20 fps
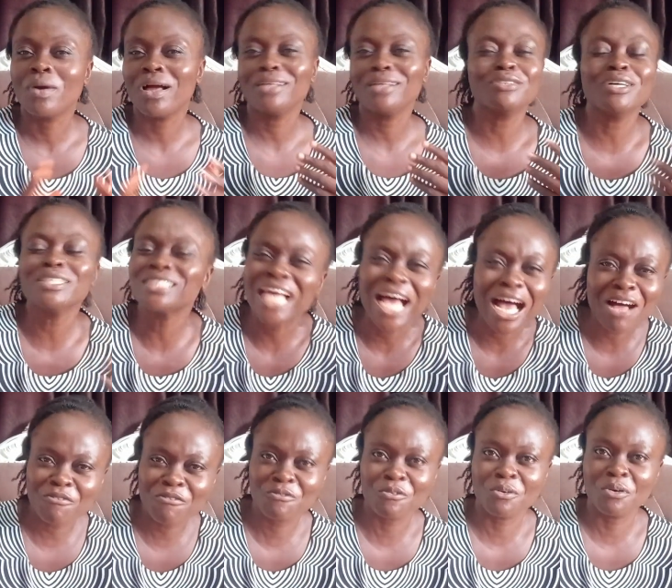just
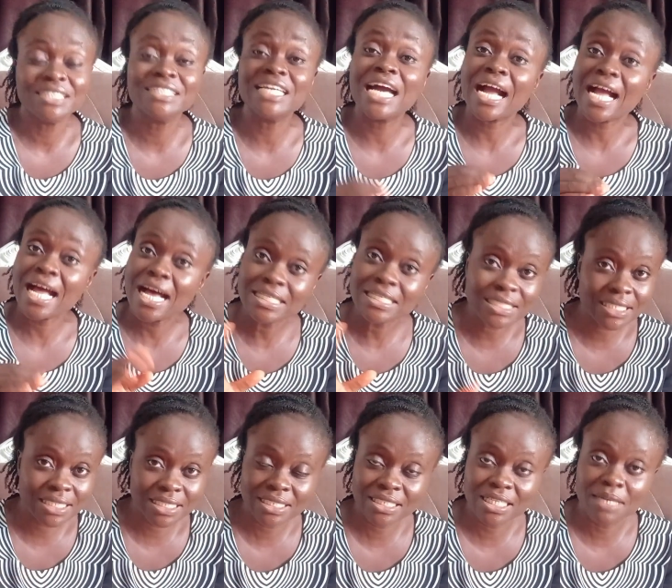have fun. Their
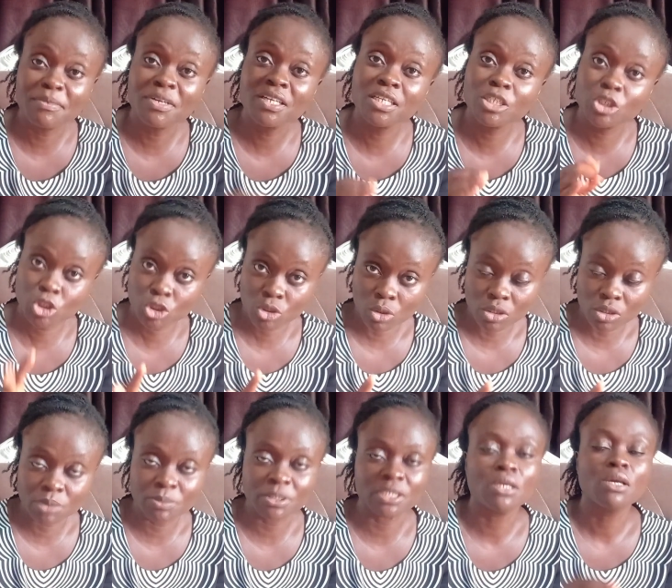caste system really
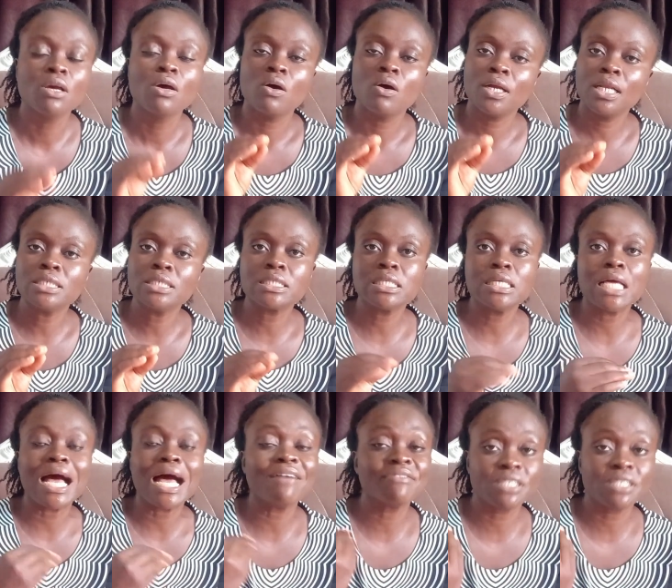shocked me.
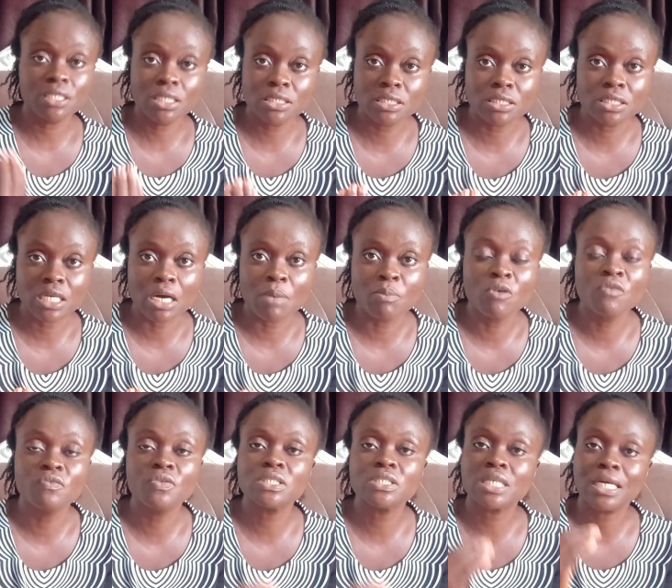Honestly, I've seen it in their
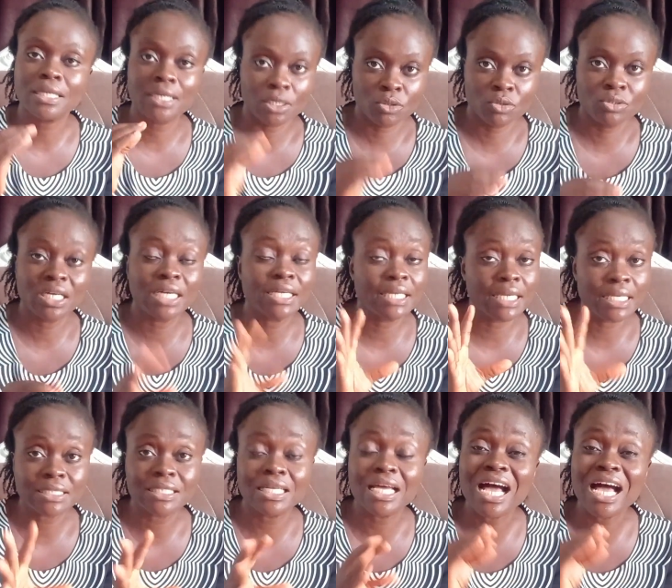movies and I know that
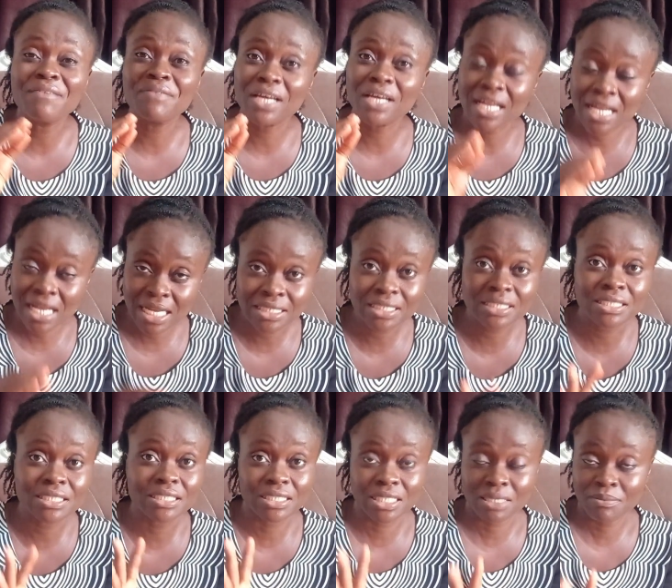yes, they have a caste
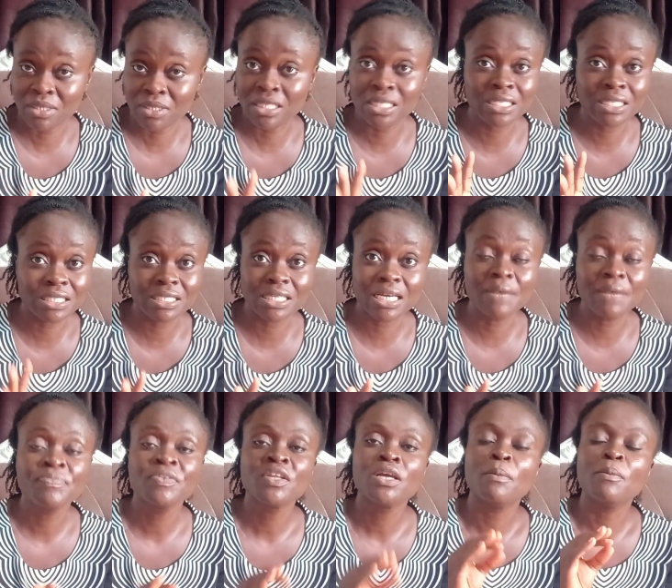system in
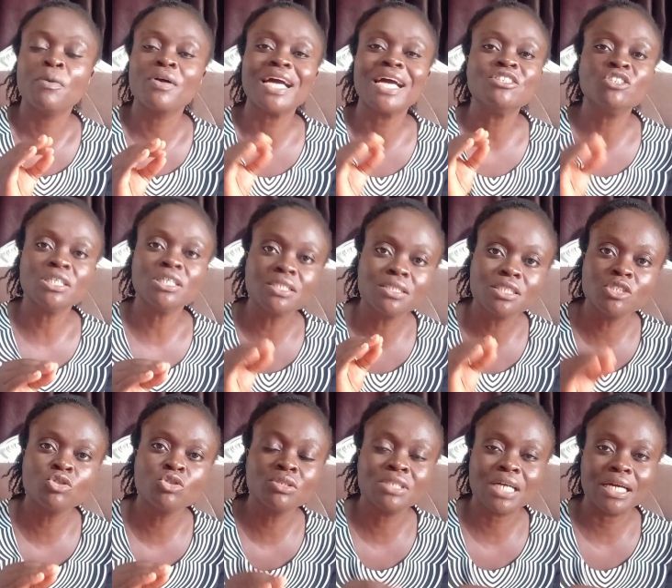India, but I just
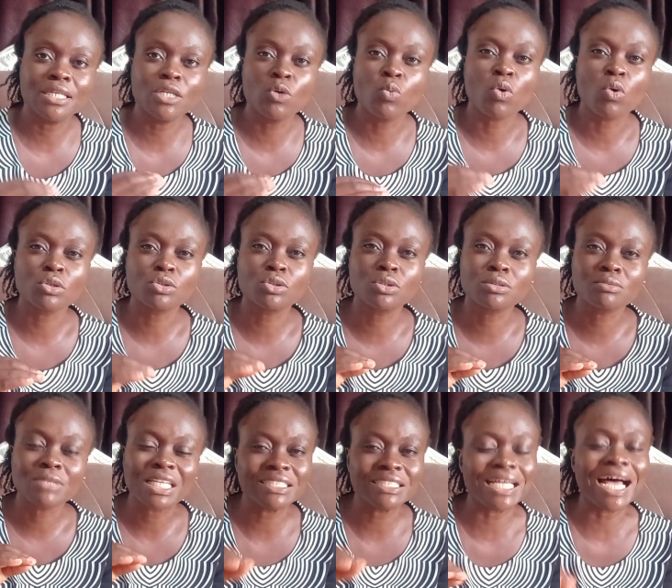didn't know that it was
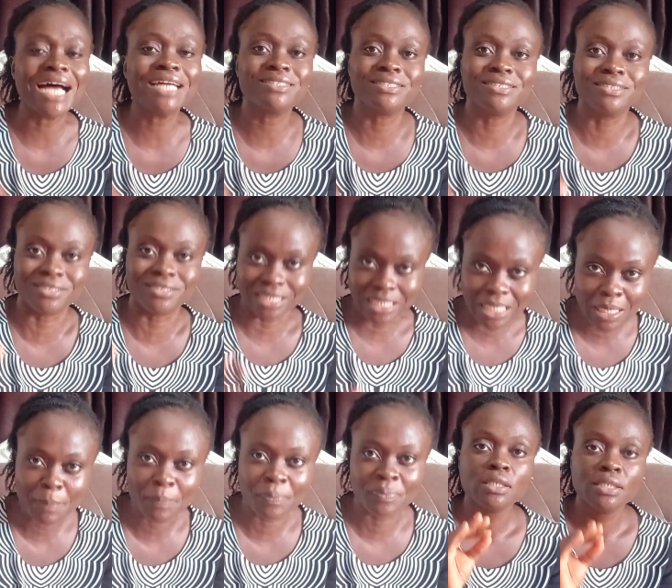that
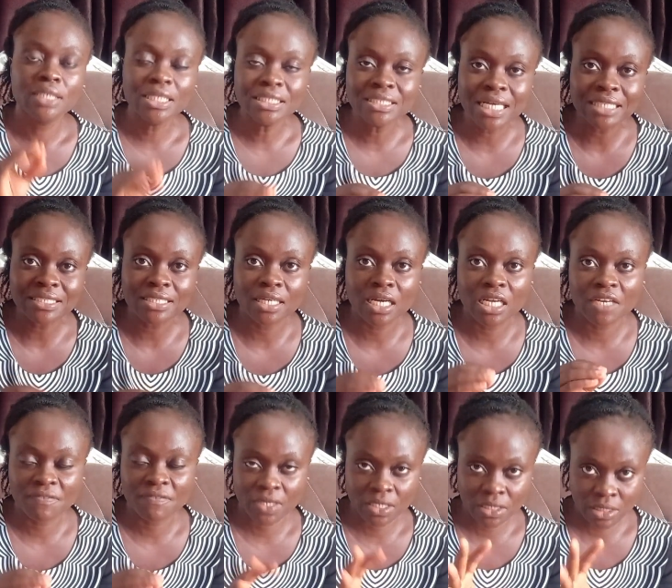deep. This has an
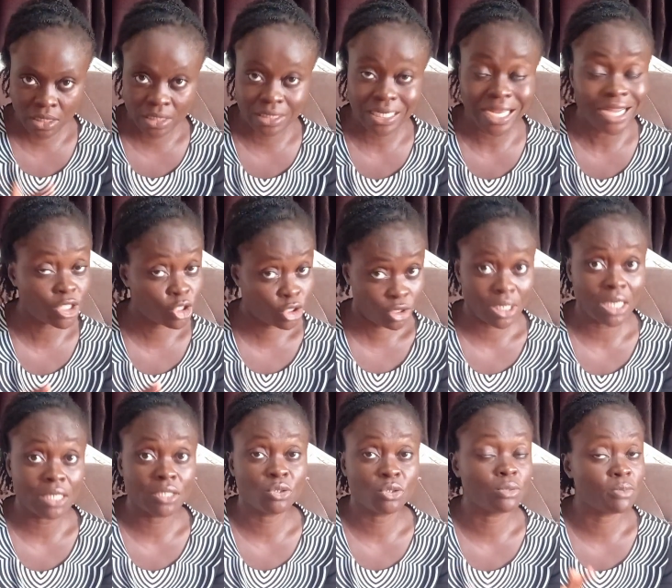advantage
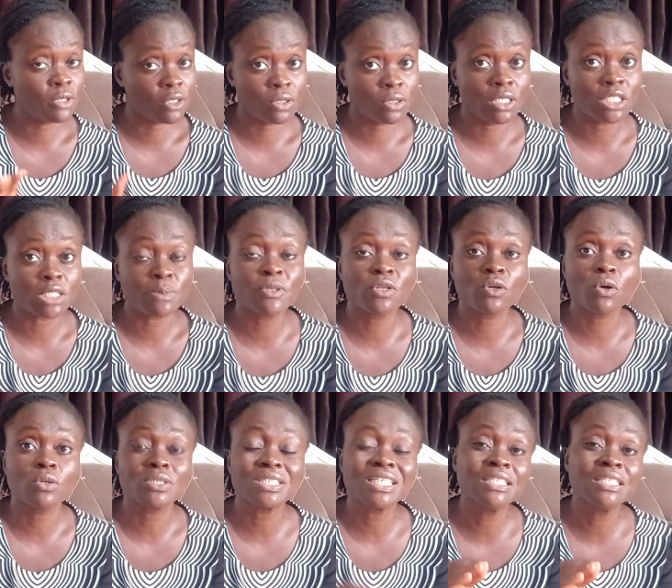actually, to be honest,
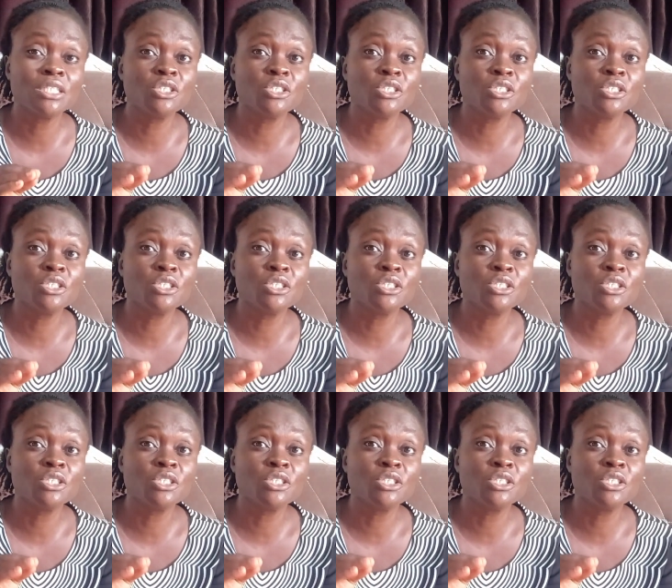because in the